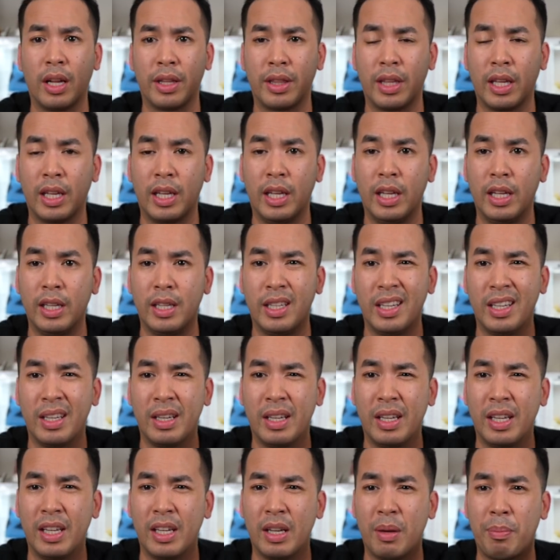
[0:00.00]
I think he
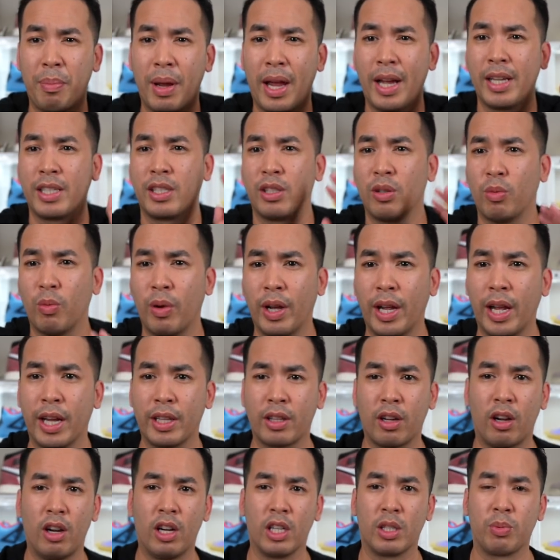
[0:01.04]
did end up passing away
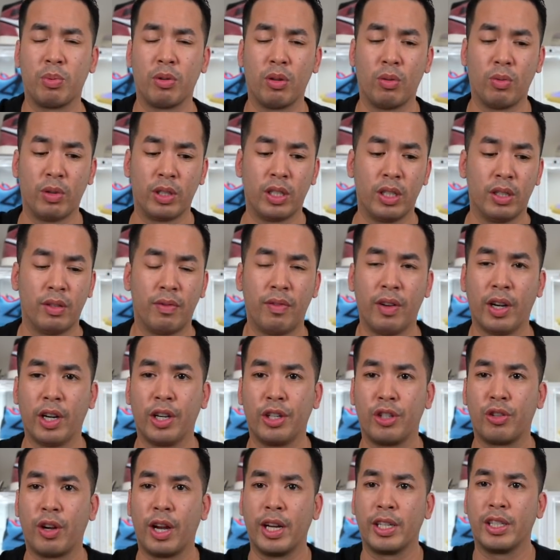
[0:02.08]
at the hospital, which is
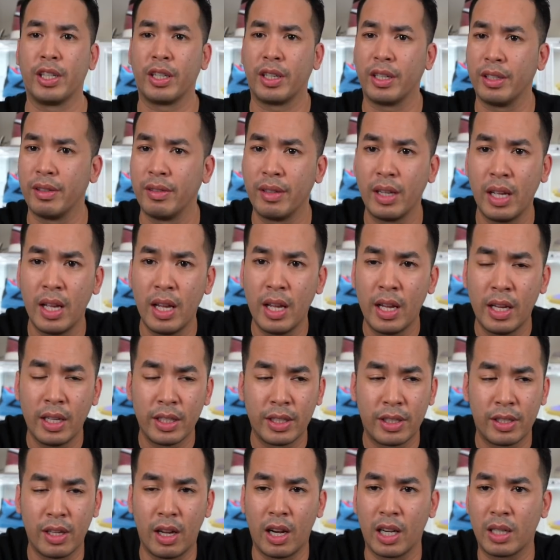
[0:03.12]
very tragic and
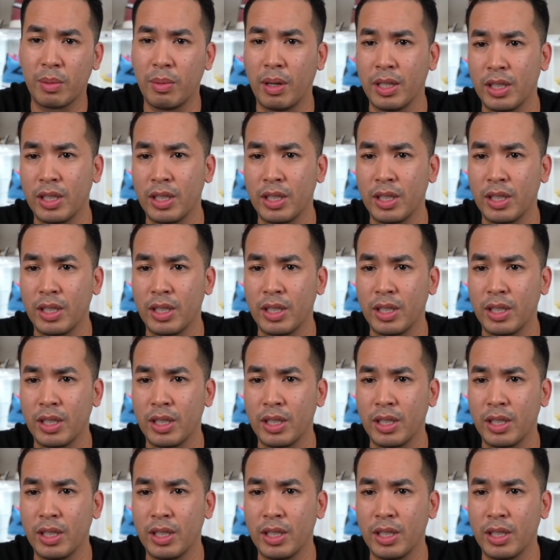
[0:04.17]
sucks.